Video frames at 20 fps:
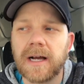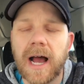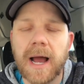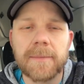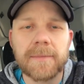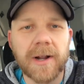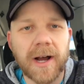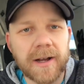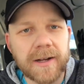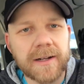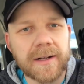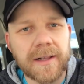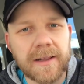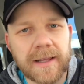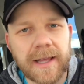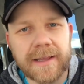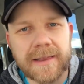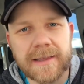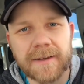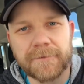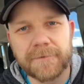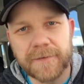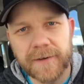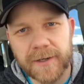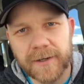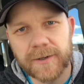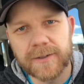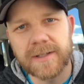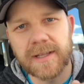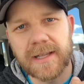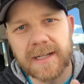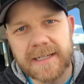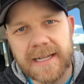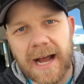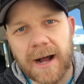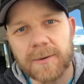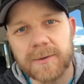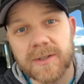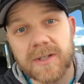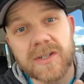I'm not going to let the fears and the
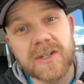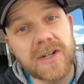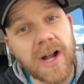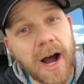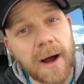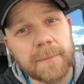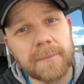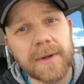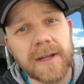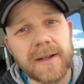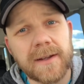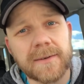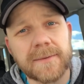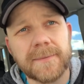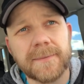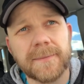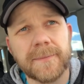doubts stop me.